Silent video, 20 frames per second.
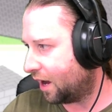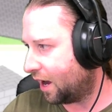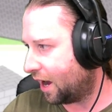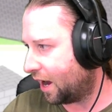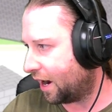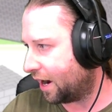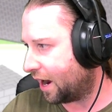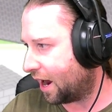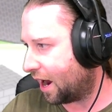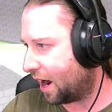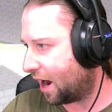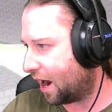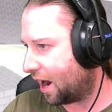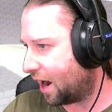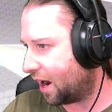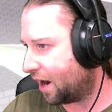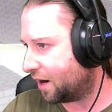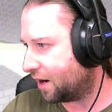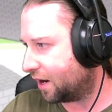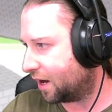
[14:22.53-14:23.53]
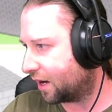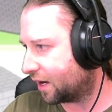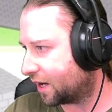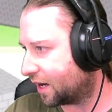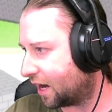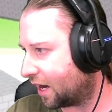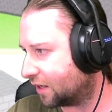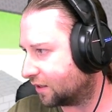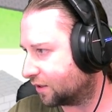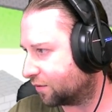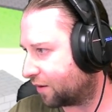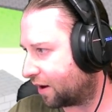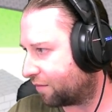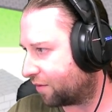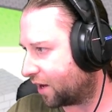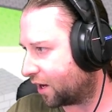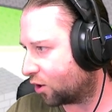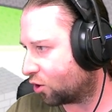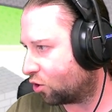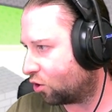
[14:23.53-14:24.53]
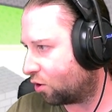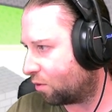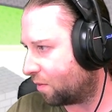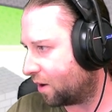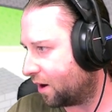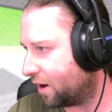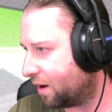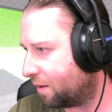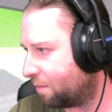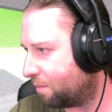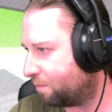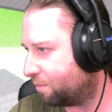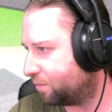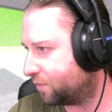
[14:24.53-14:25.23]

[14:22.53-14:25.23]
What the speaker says: And then kind of have it coming